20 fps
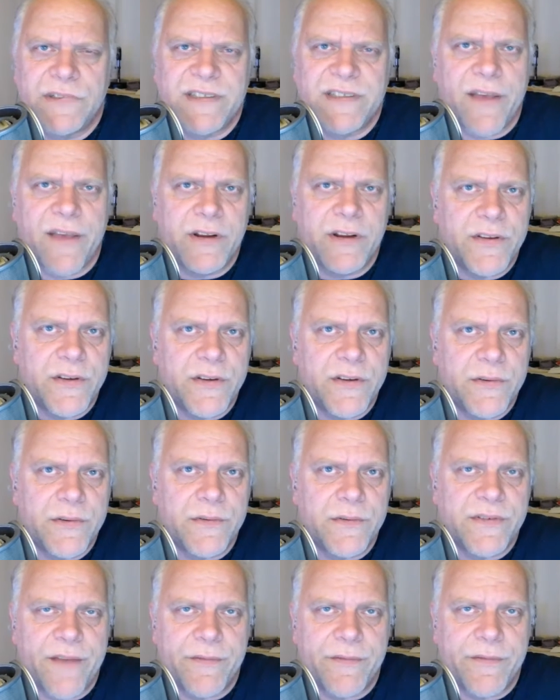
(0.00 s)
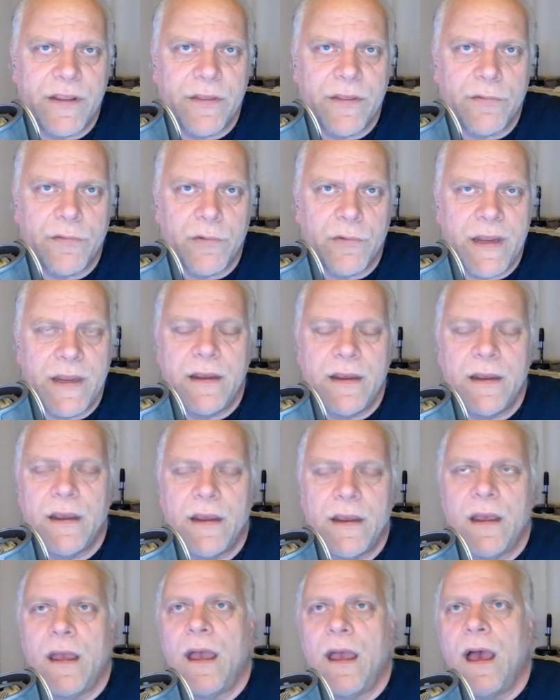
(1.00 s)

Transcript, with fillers: 72, 73.